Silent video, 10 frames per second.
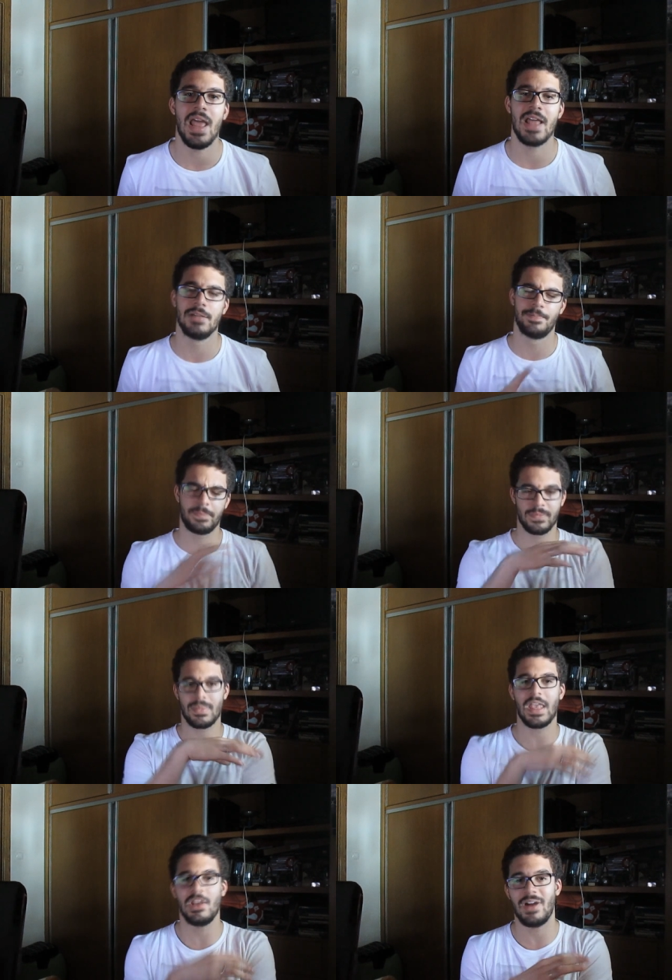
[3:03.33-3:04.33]
And,
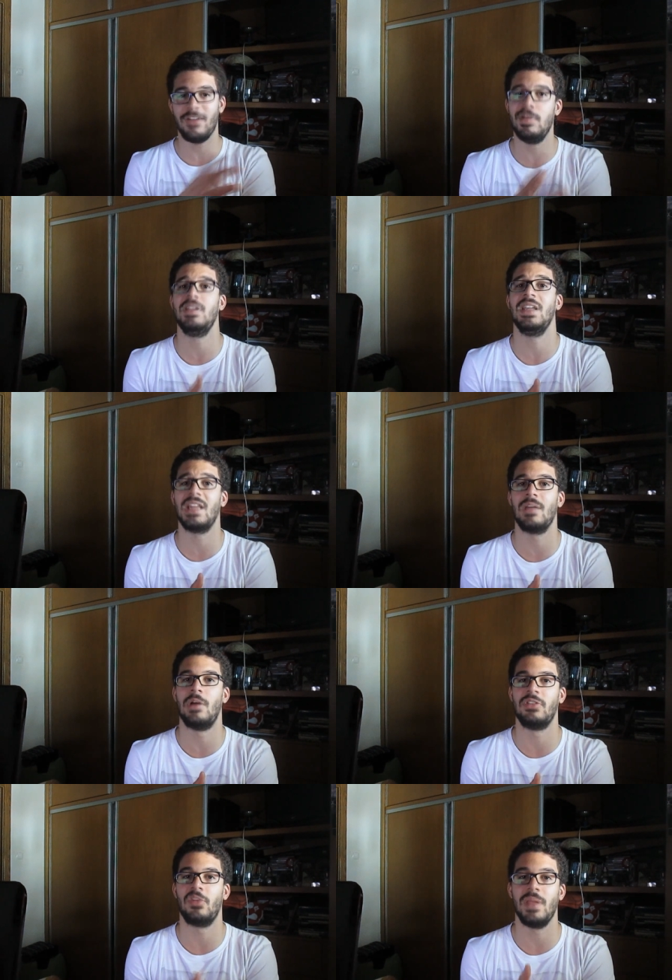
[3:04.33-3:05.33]
I've been thinking
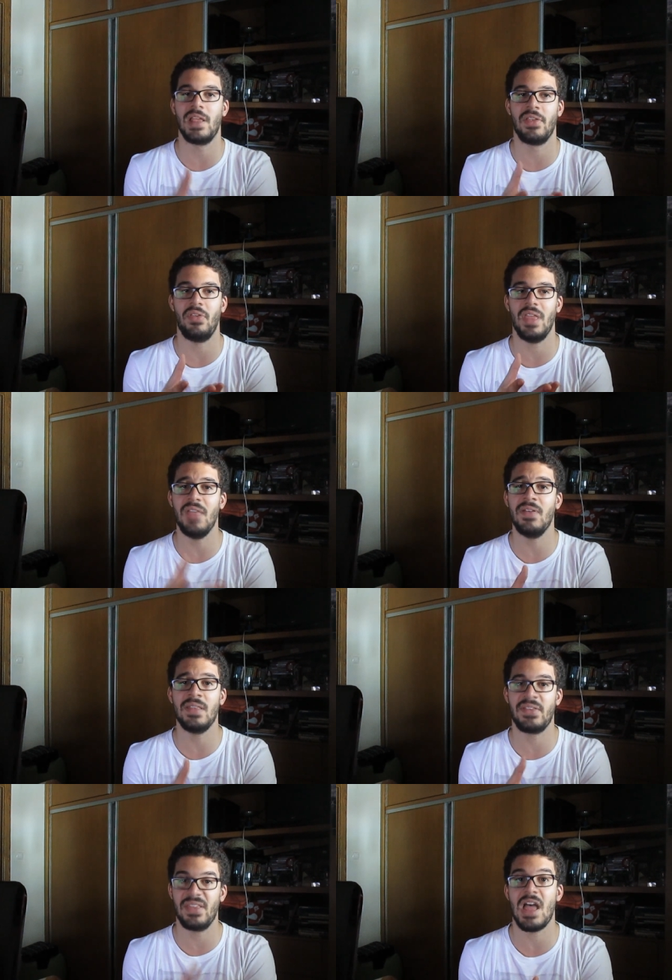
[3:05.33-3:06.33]
about this because
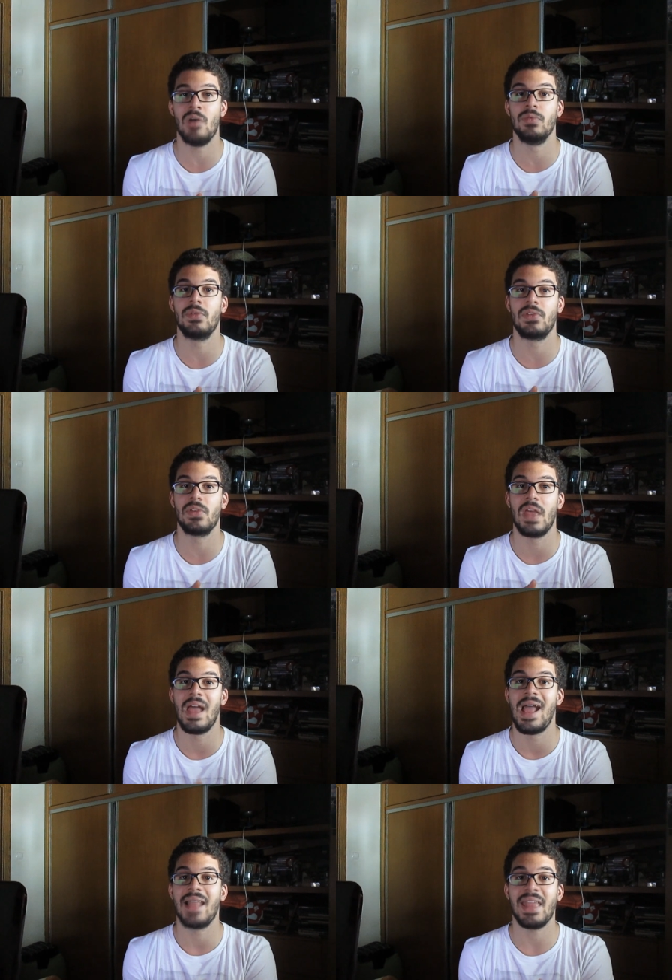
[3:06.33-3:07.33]
even the scouts,
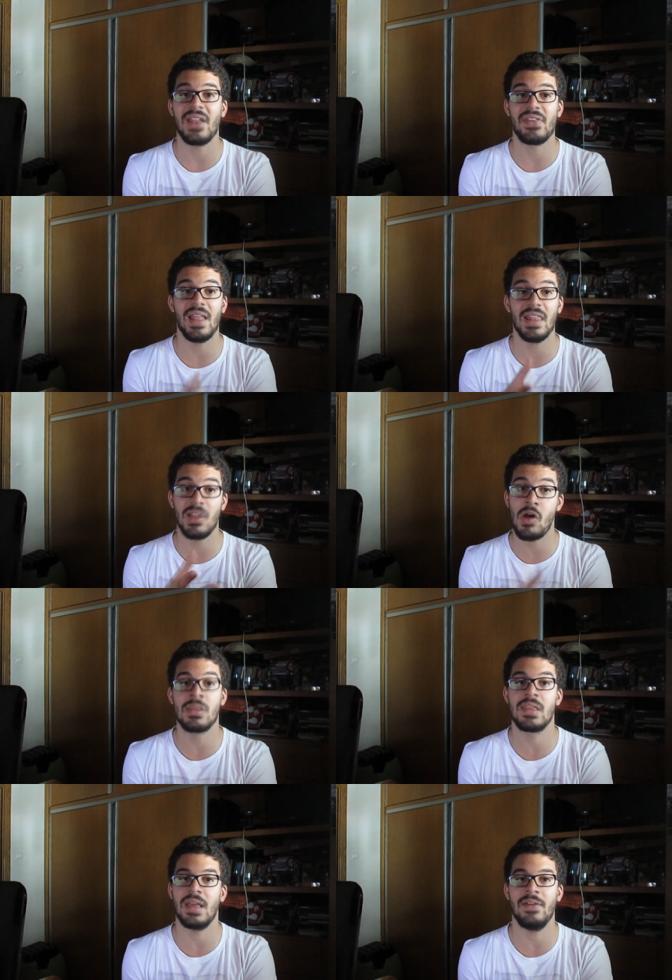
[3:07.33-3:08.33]
there's a
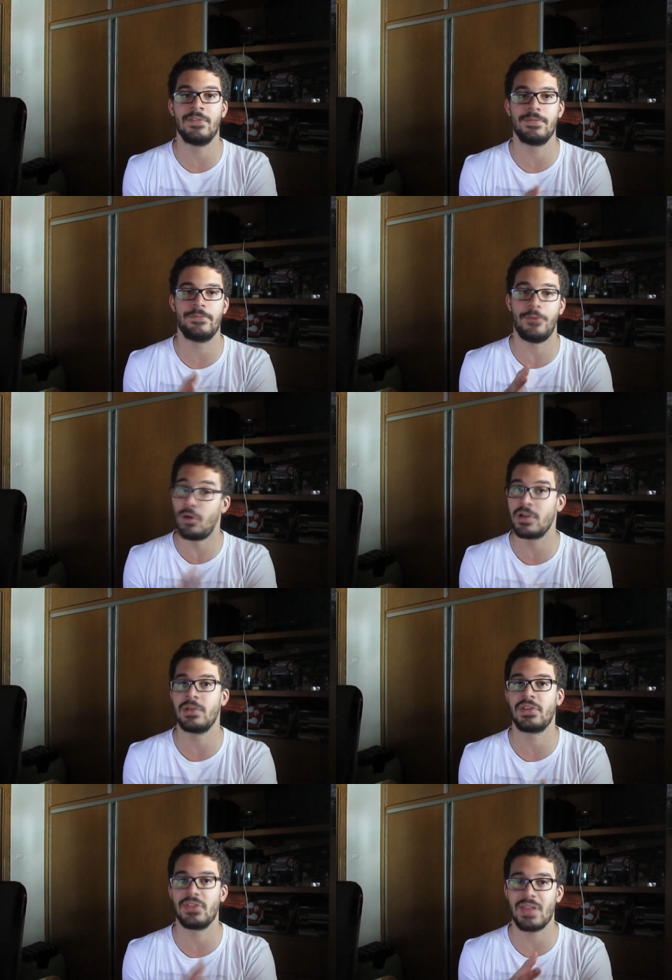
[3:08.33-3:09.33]
lot of
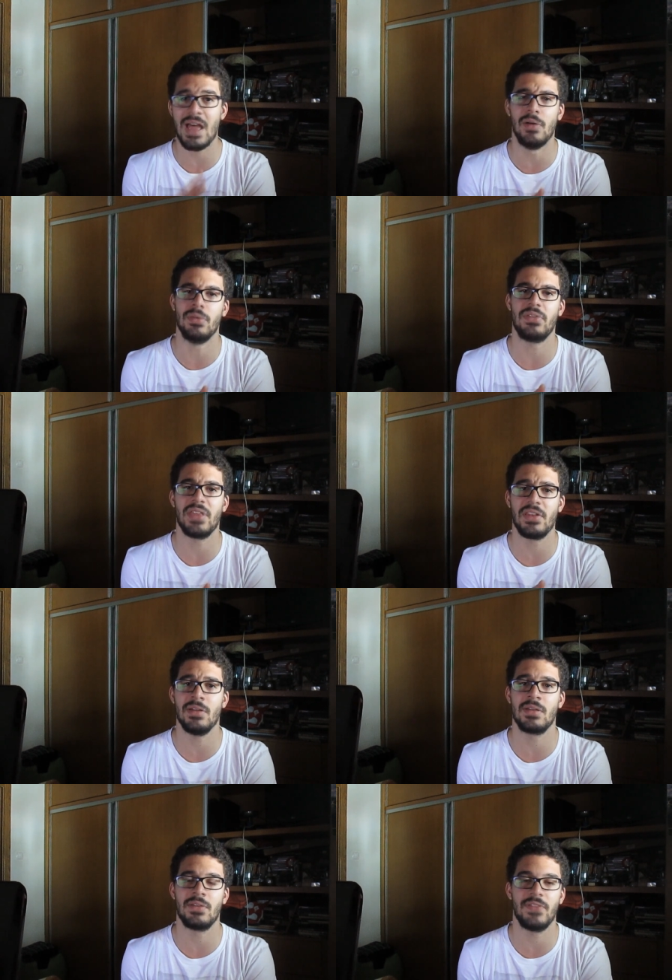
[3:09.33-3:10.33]
foreigner scouts, there's a
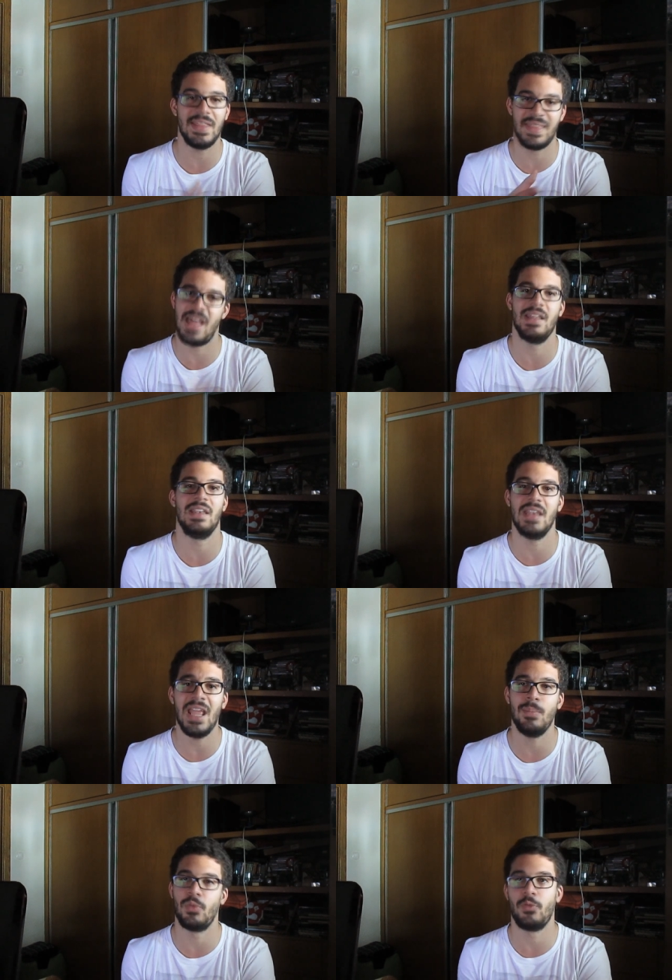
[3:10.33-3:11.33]
lot of Italian
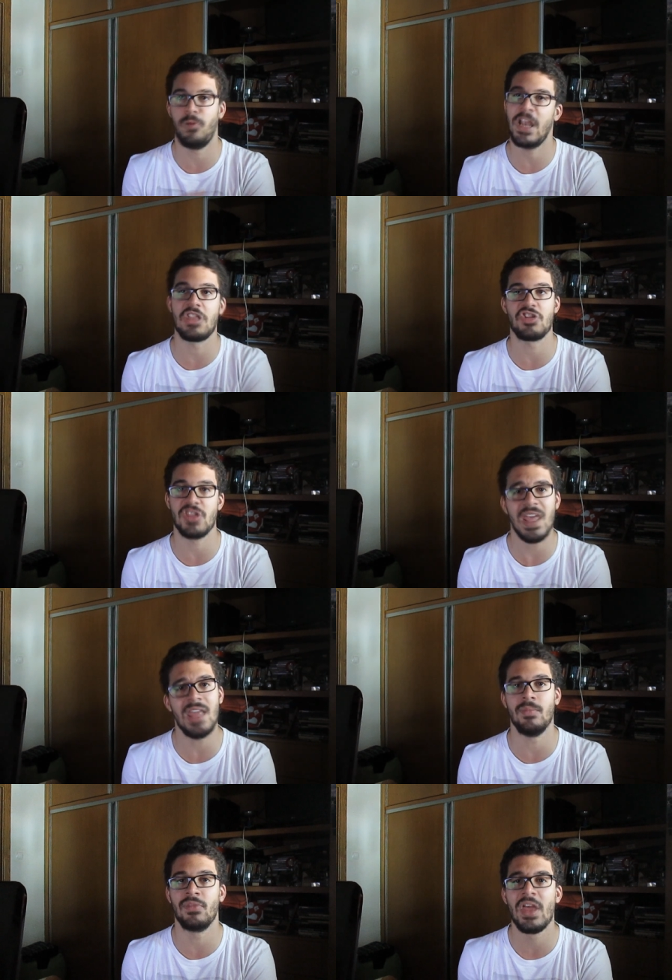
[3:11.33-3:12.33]
names, French
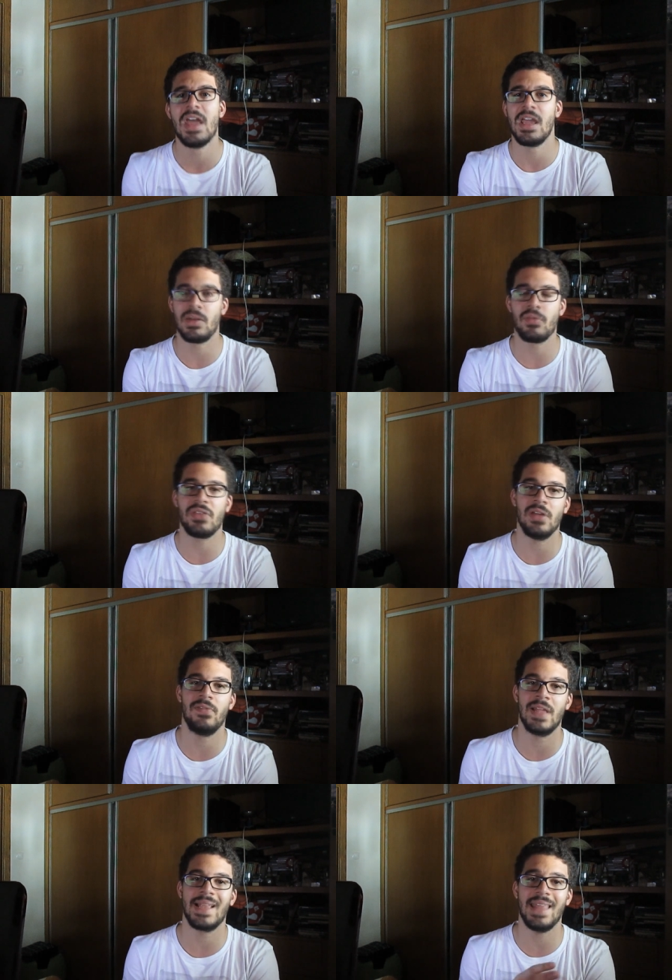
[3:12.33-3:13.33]
names,
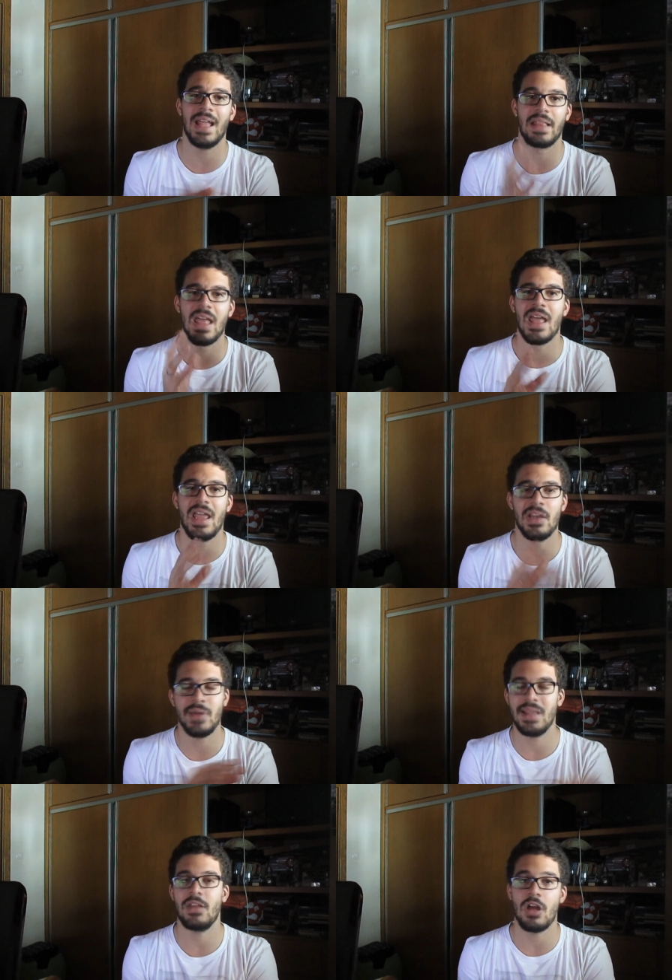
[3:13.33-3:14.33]
stuff like that.
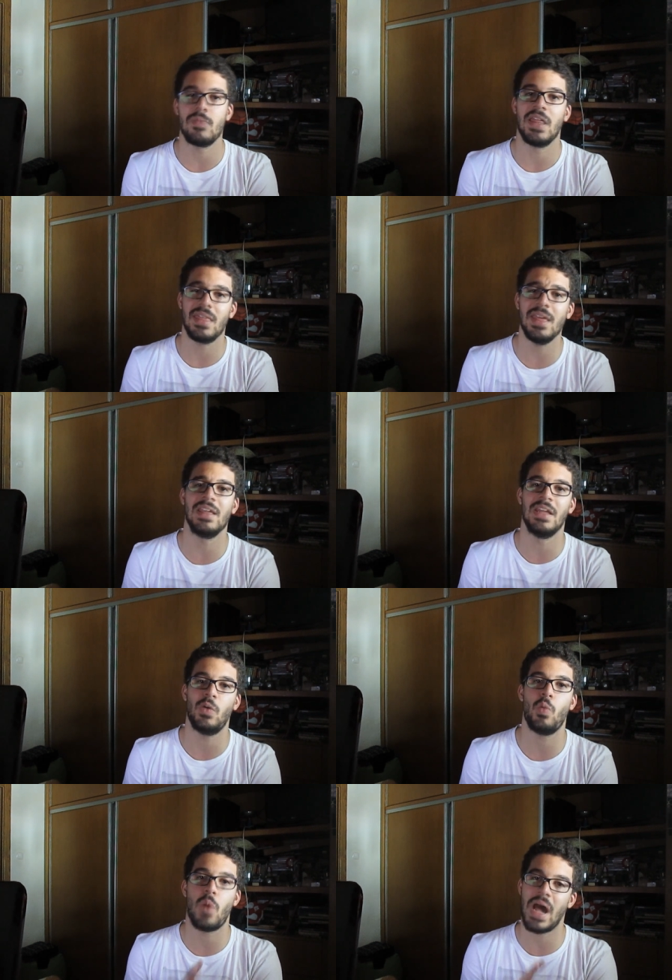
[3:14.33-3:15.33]
It got me
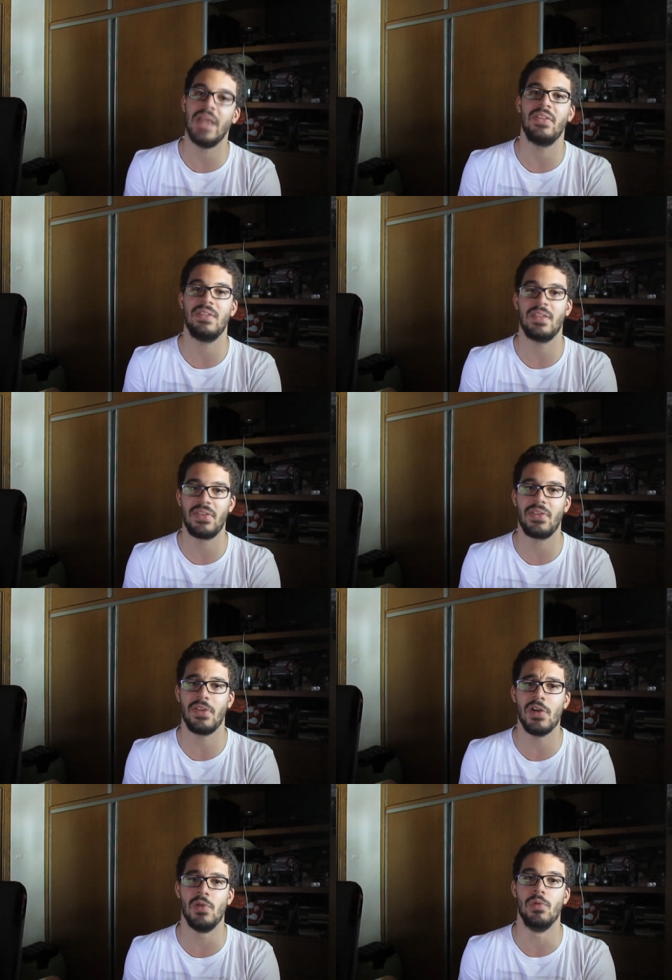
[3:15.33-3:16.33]
thinking, why is this
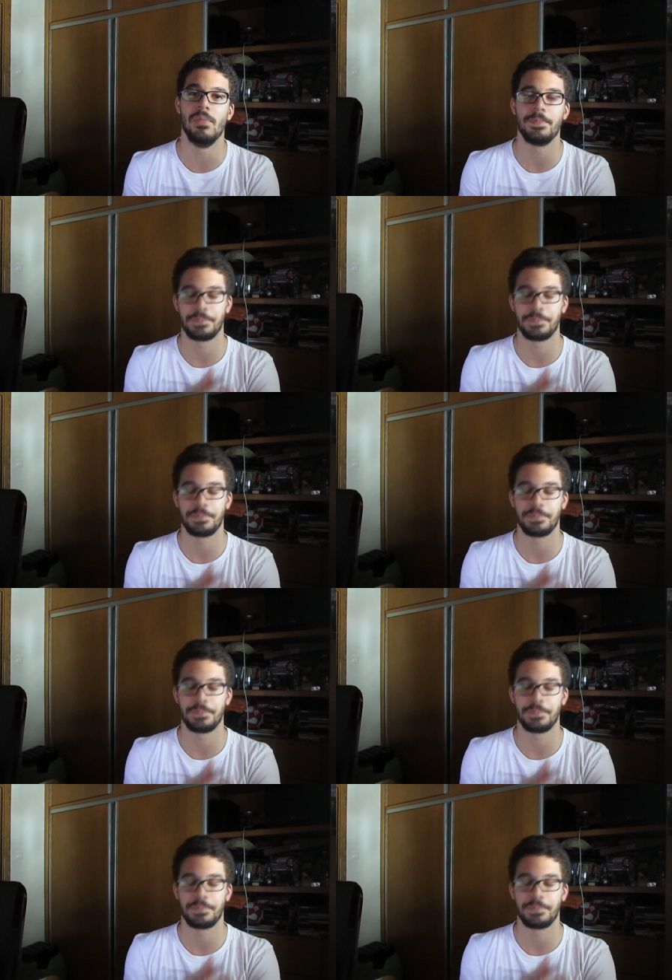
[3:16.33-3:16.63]
so?